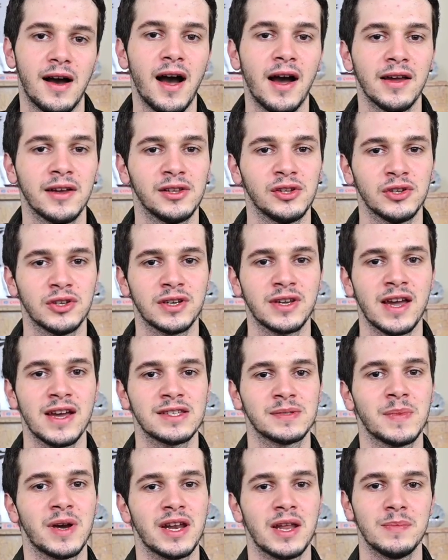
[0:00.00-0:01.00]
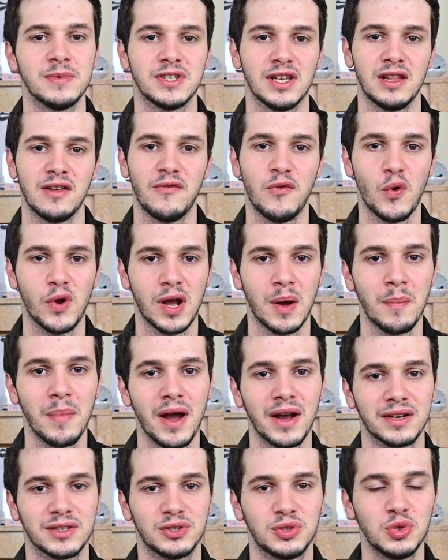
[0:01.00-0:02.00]
Hi, hello you guys, my name is Elefv, welcome
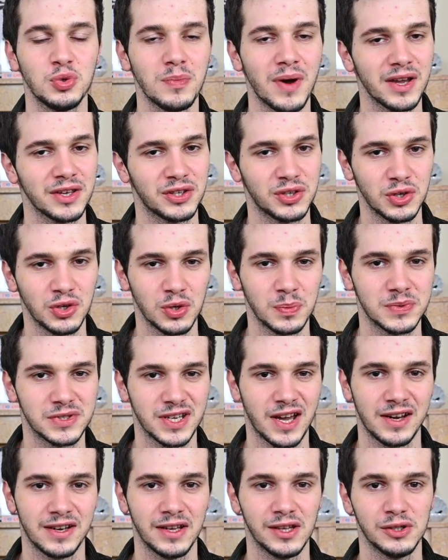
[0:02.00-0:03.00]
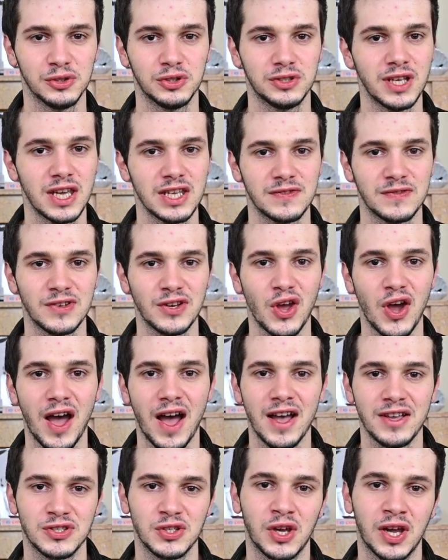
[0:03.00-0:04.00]
back to my YouTube channel. In today's video,
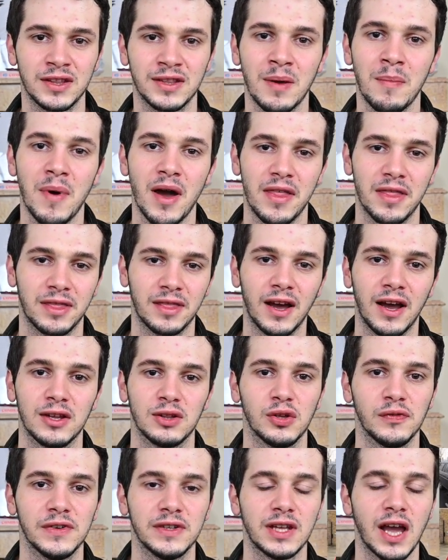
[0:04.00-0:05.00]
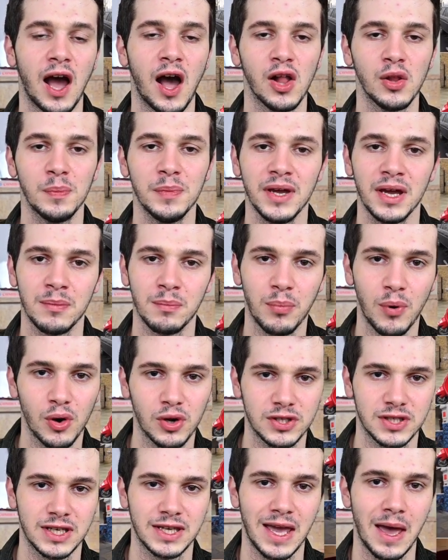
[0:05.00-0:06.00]
as you can tell by the title, I'll be
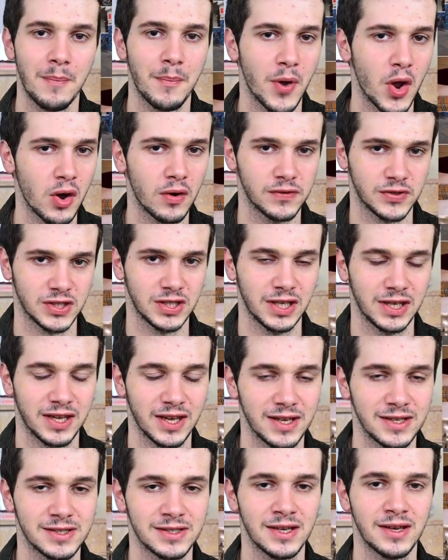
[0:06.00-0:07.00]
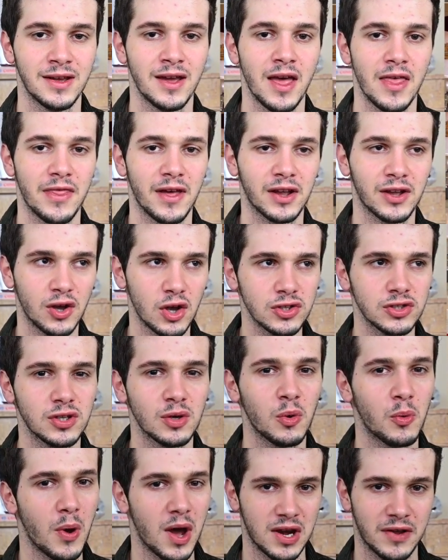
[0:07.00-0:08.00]
unboxing a pair of sneakers that caused
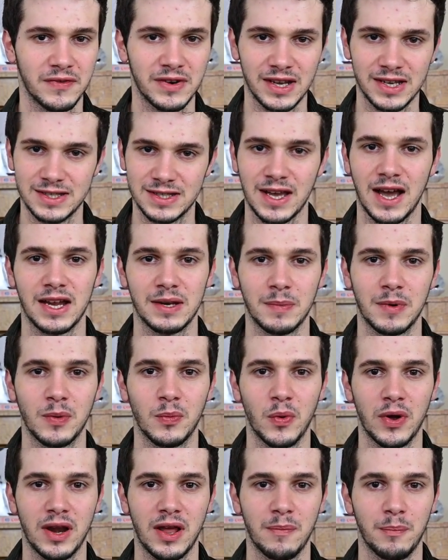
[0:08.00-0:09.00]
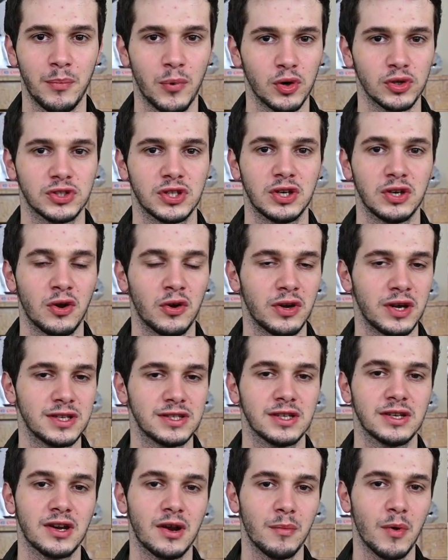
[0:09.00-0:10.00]
quite of an excitement when I posted it on
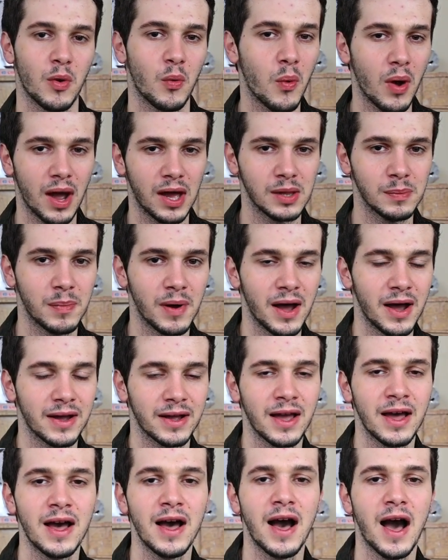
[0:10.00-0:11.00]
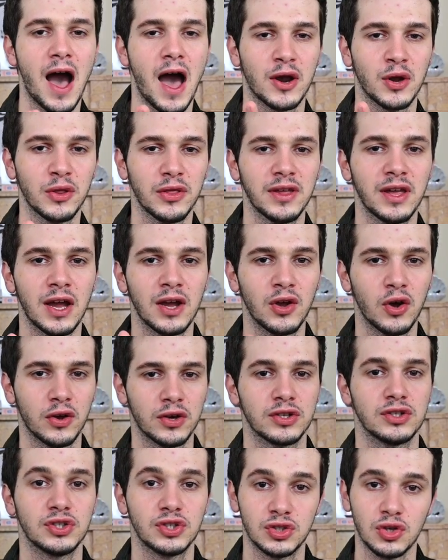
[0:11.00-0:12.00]
Instagram a while back. I don't think I've
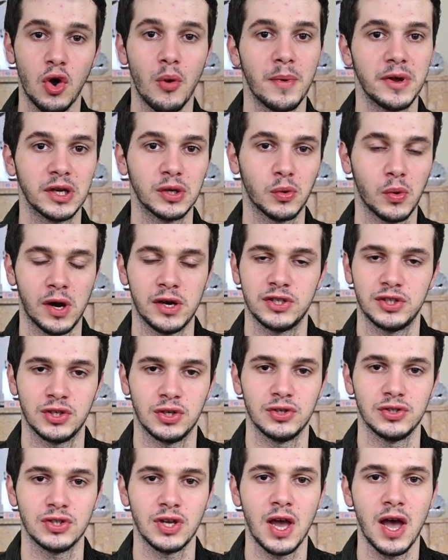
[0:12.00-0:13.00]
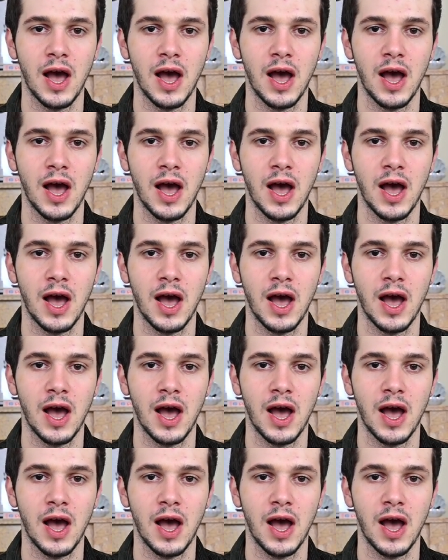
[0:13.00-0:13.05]
gotten so many questions